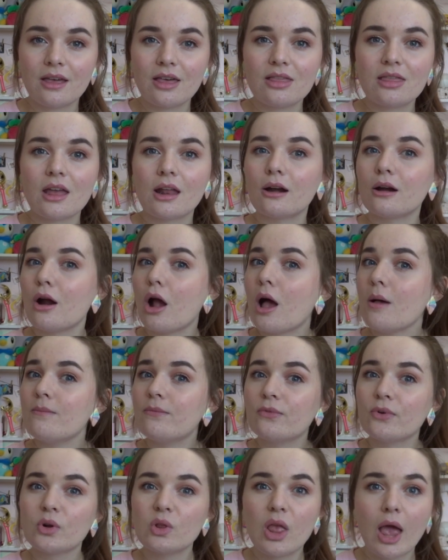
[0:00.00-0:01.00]
that are
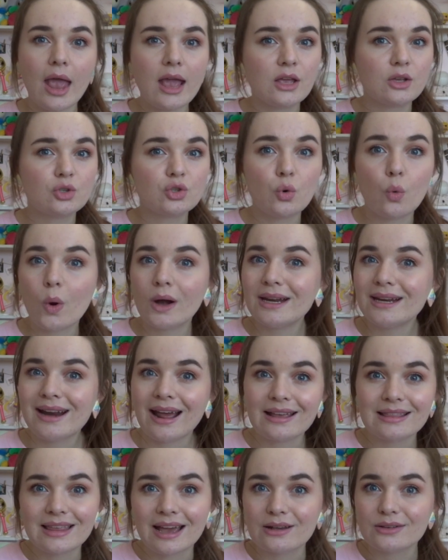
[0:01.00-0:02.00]
up for like
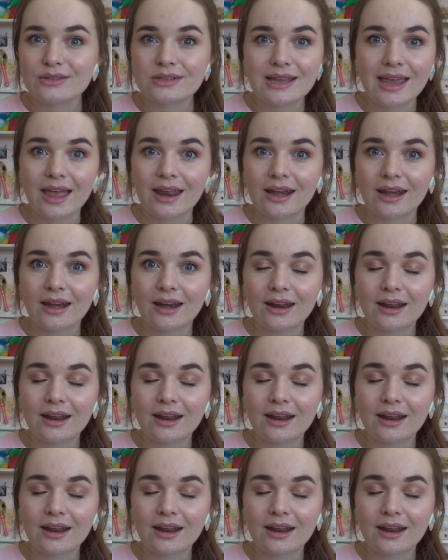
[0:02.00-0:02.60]
29,000 yen.